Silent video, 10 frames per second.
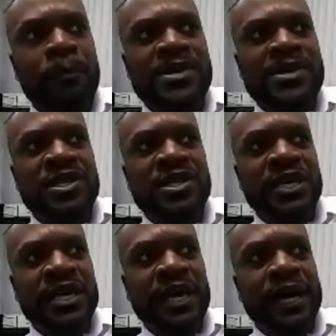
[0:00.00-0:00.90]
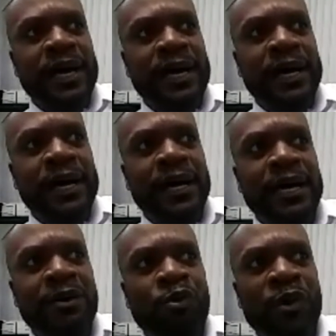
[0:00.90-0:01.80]
basically,
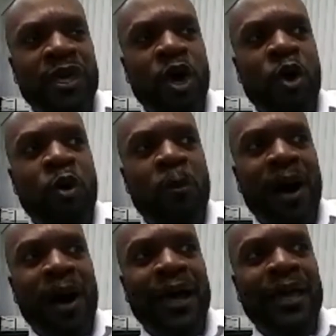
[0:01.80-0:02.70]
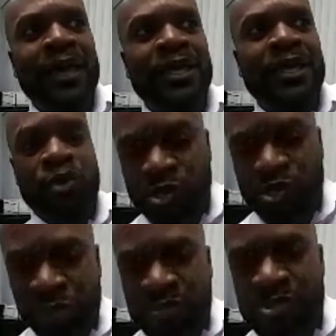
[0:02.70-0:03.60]
we can go by your
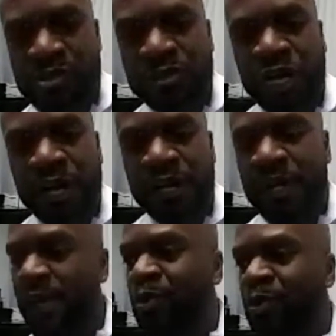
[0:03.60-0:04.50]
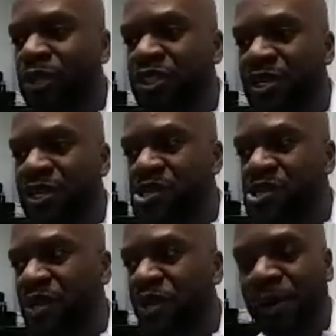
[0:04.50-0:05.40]
terms, John, which is
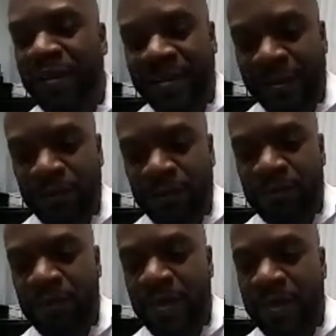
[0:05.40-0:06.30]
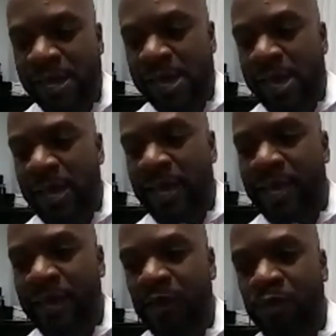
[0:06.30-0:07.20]
you need your money now, okay?
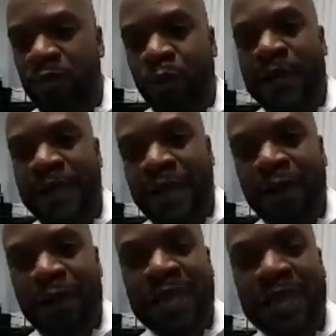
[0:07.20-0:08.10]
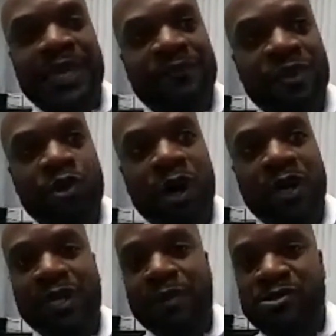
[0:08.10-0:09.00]
And right now, I can give you
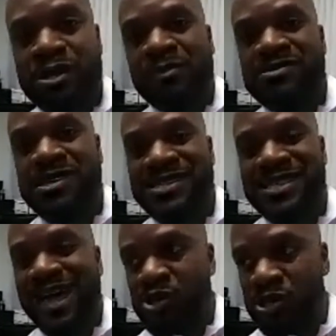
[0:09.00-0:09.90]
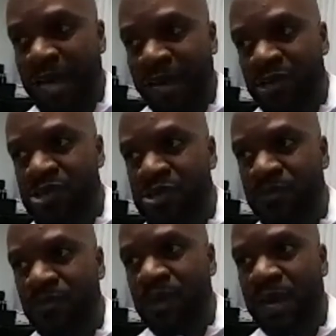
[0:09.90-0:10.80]
a lump sum of
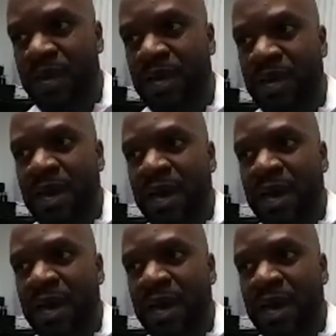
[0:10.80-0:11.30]
$60,000, okay?